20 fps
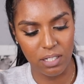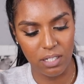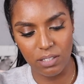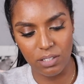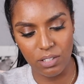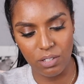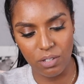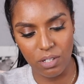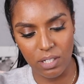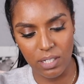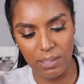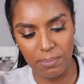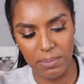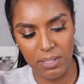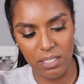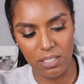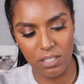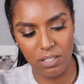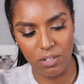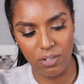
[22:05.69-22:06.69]

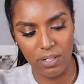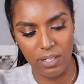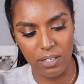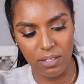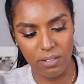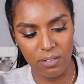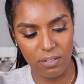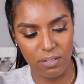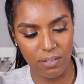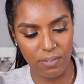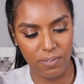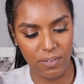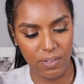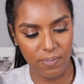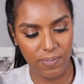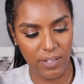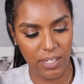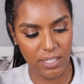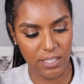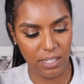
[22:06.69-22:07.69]
eucalyptus oil, I
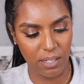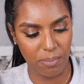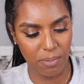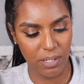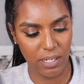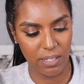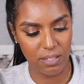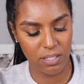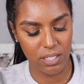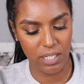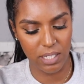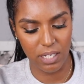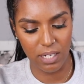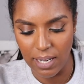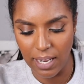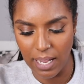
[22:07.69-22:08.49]
think that's how you pronounce it,